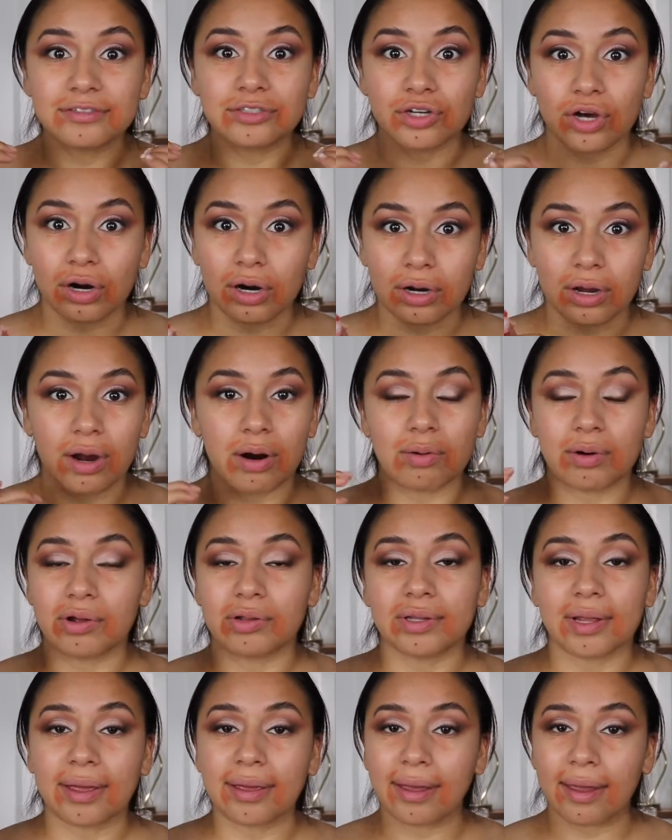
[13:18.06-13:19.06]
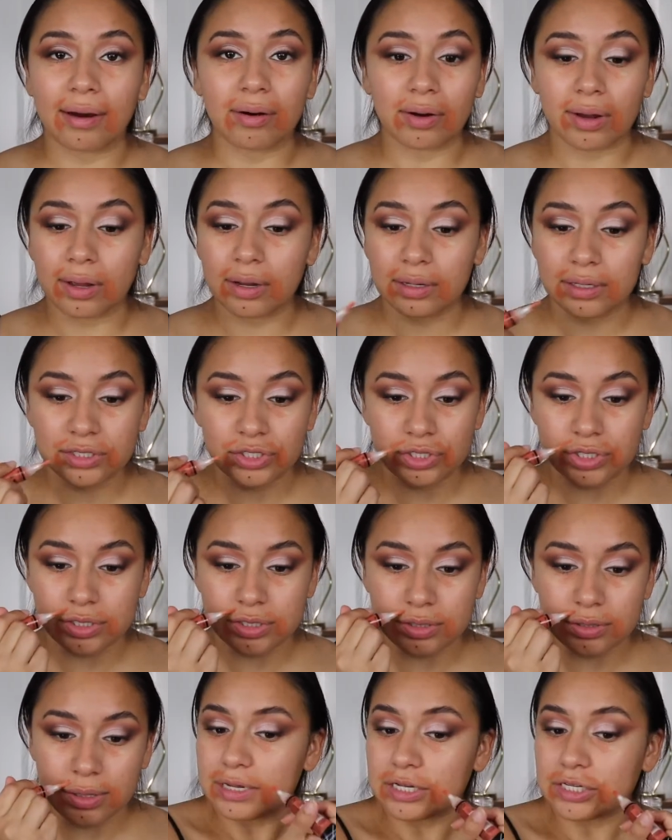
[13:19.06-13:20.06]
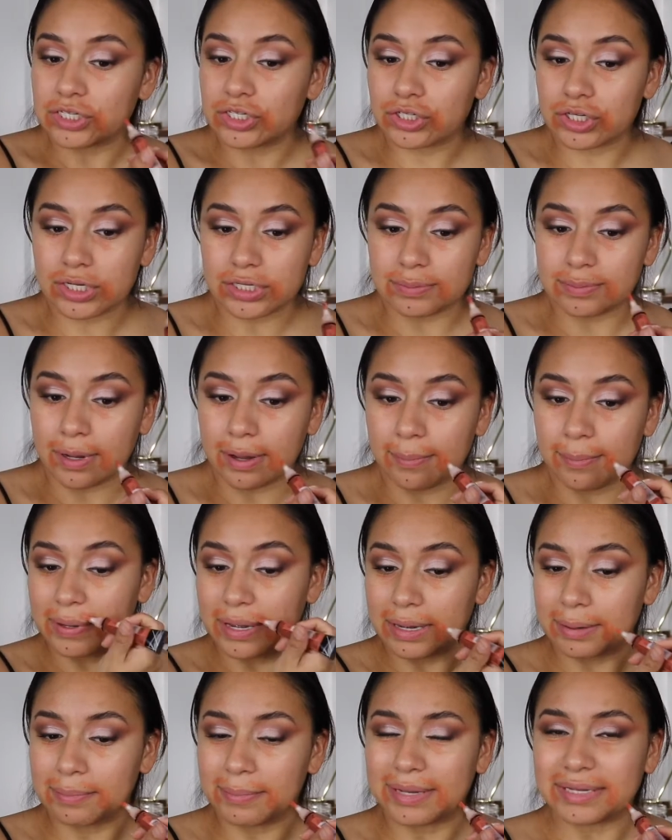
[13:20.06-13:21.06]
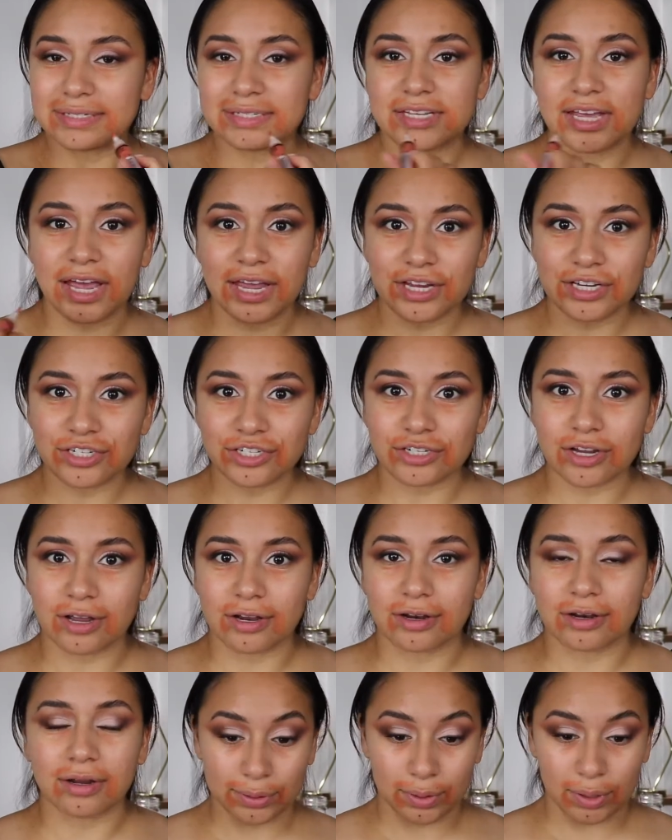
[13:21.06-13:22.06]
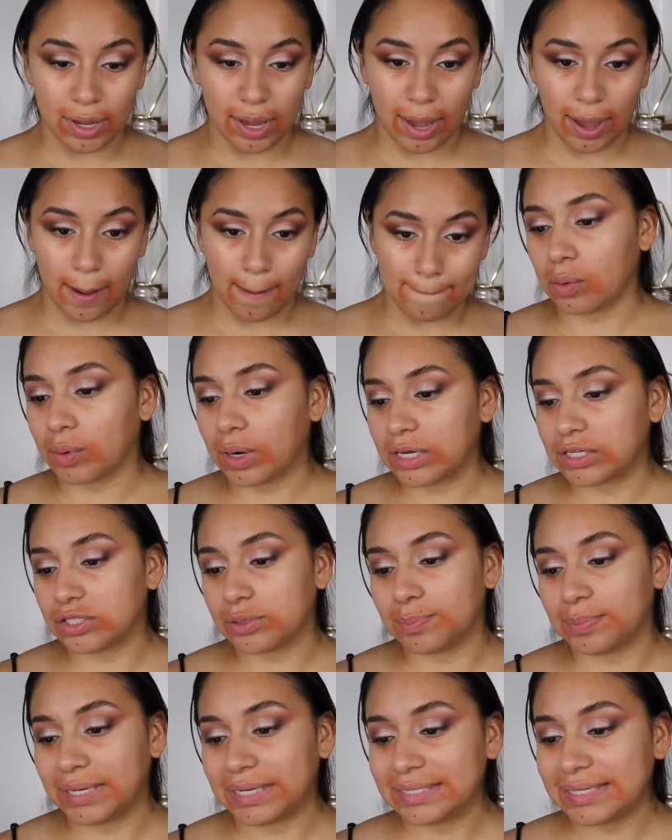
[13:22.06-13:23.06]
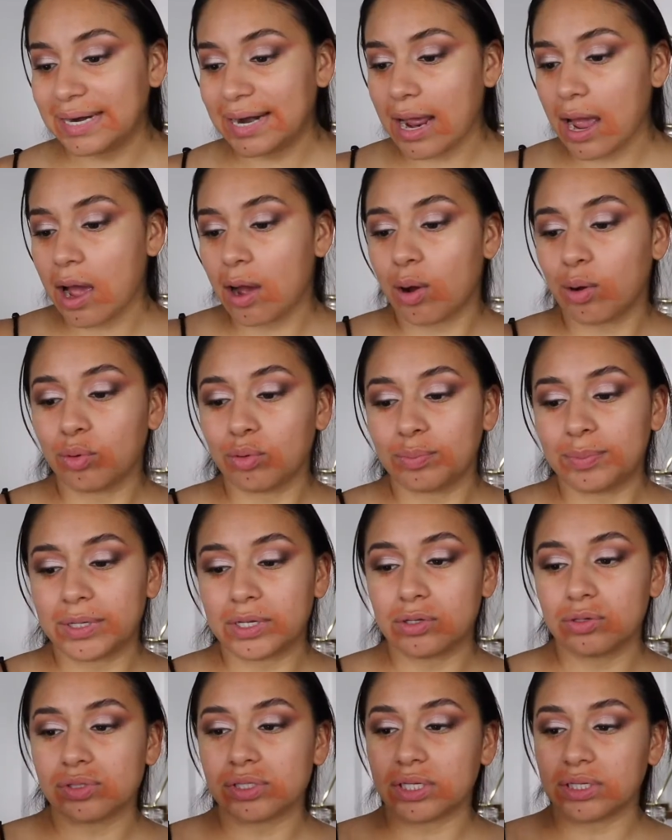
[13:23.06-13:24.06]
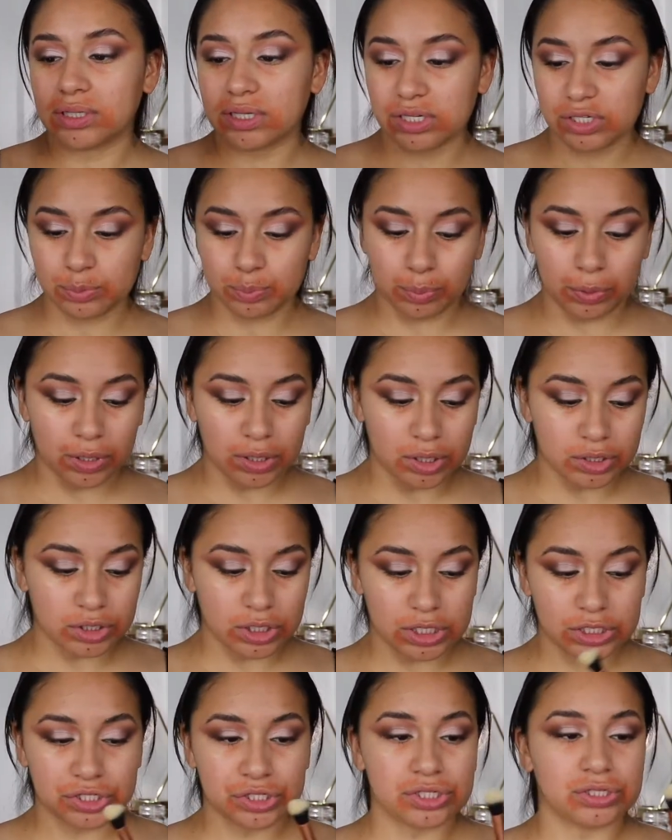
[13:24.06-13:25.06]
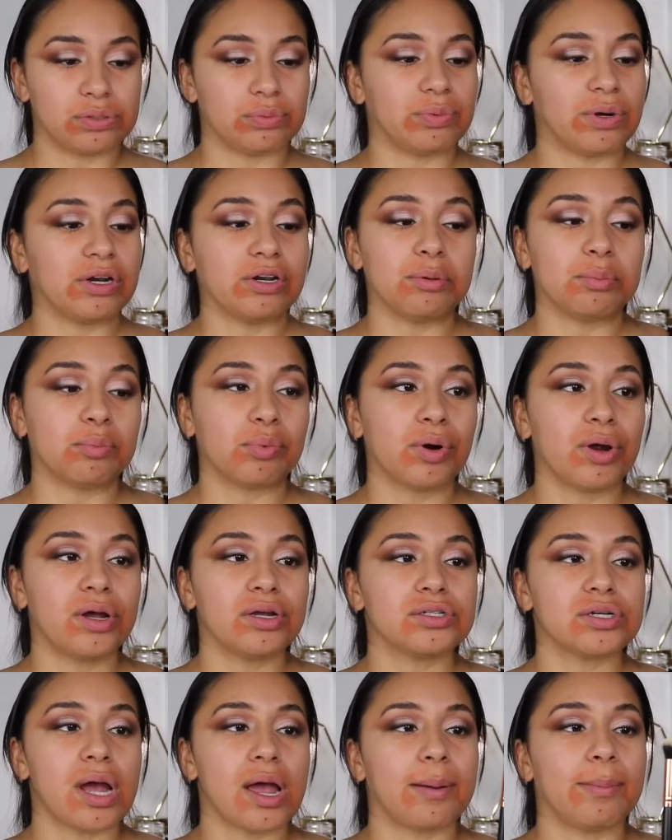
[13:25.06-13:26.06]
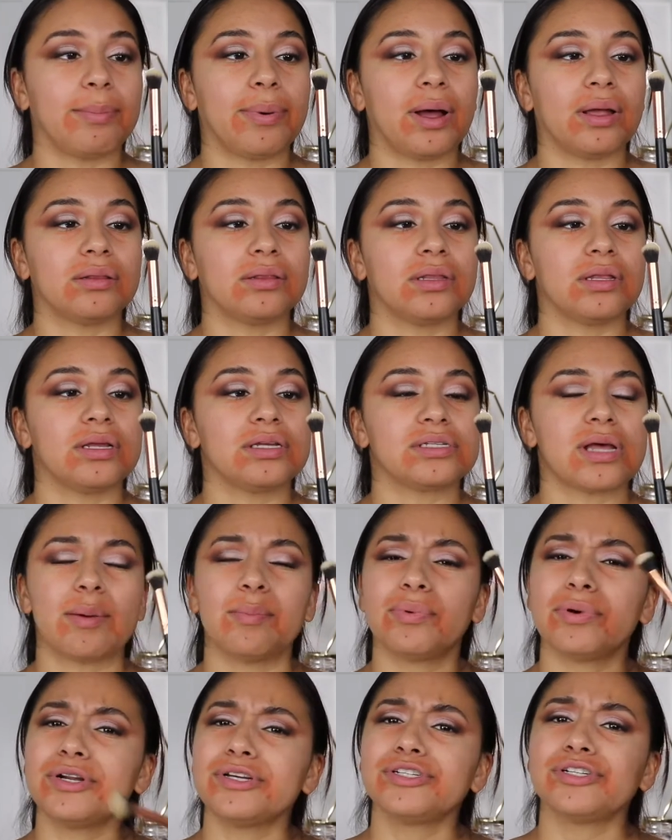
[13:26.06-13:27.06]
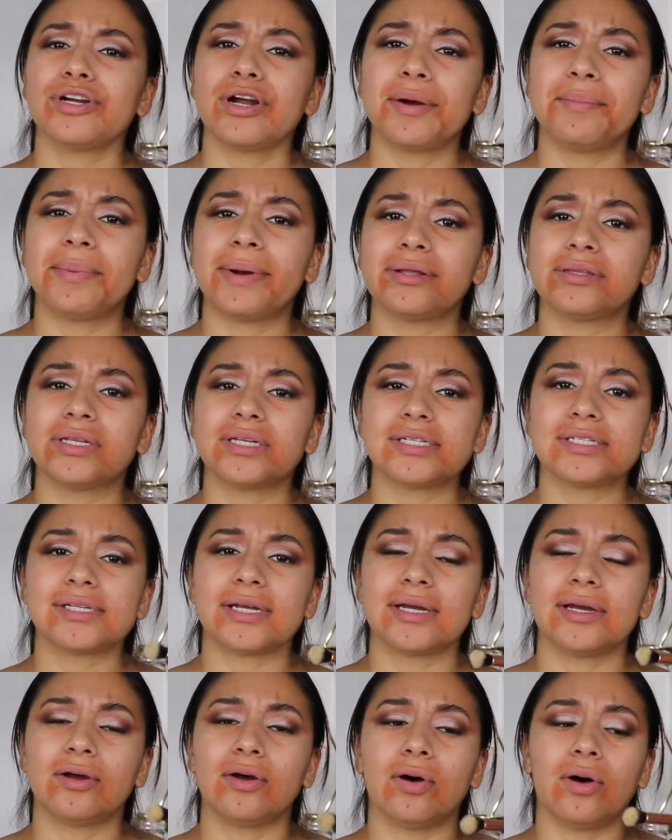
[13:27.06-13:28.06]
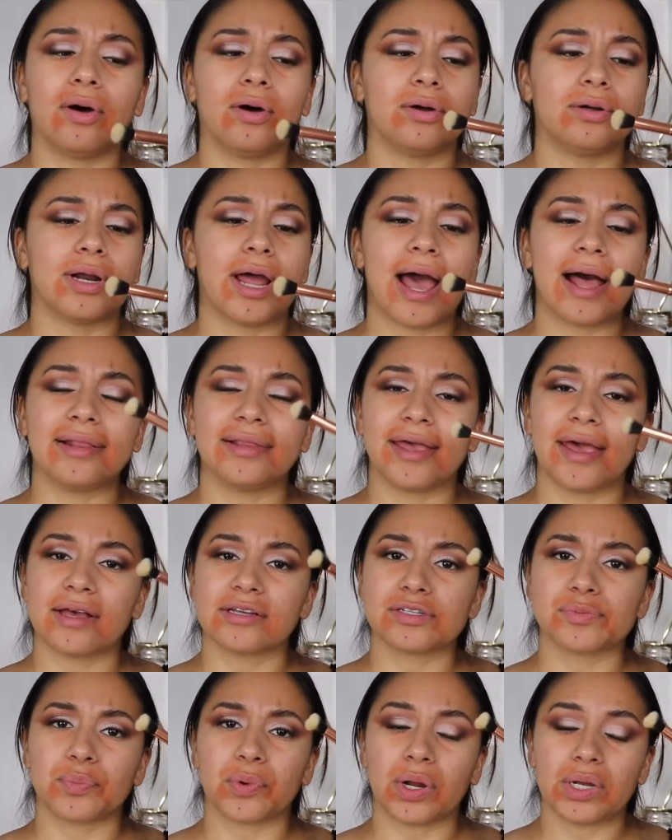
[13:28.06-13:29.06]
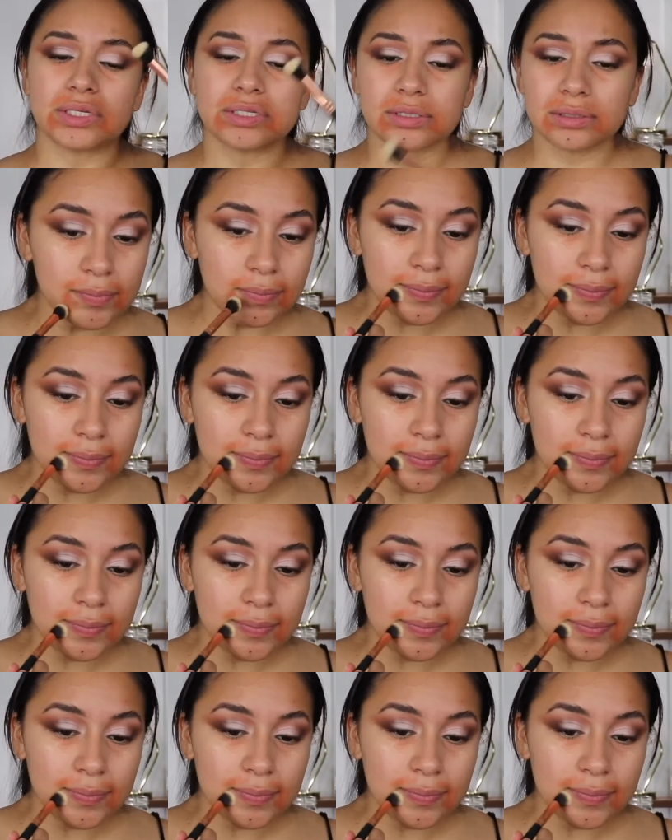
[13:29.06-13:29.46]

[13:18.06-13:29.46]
dark around that area. It's just my pigmentation. Okay, right, to blend it out, I will be using this brush. It's just a random brush. I bought this, I'm pretty sure I bought this on AliExpress.